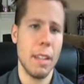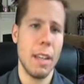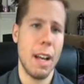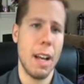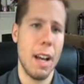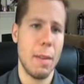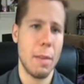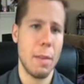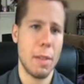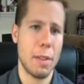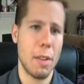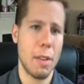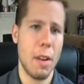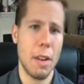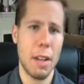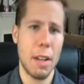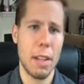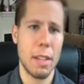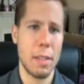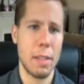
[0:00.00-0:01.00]
Um, as
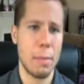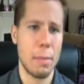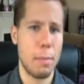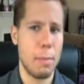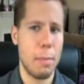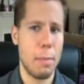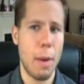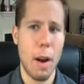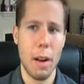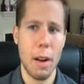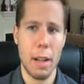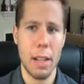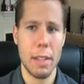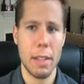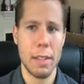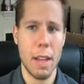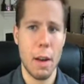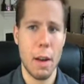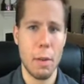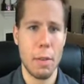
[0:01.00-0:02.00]
long as Punk
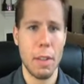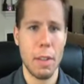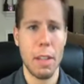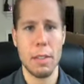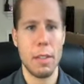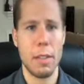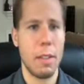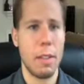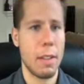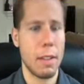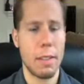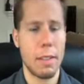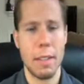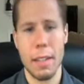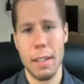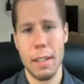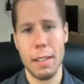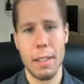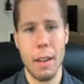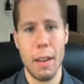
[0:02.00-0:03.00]
is healthy, as long as
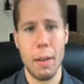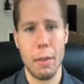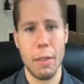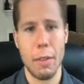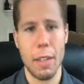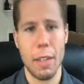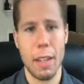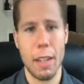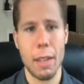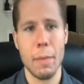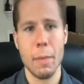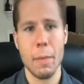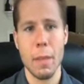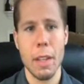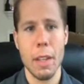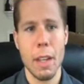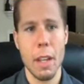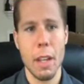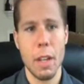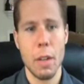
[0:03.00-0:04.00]
Cena's healthy,
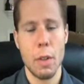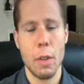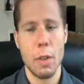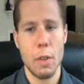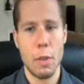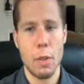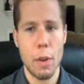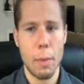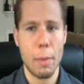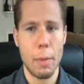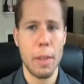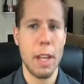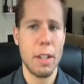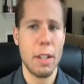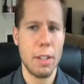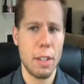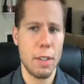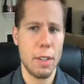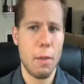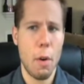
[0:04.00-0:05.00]
Triple
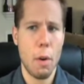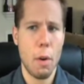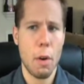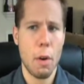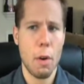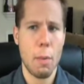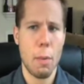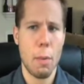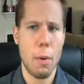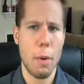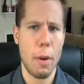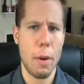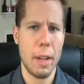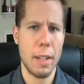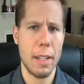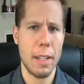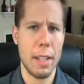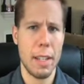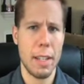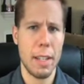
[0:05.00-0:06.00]
H's focal
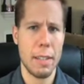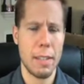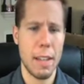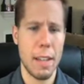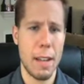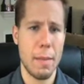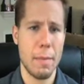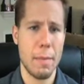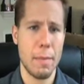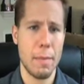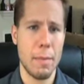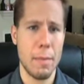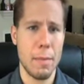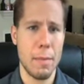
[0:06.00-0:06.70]
point is um,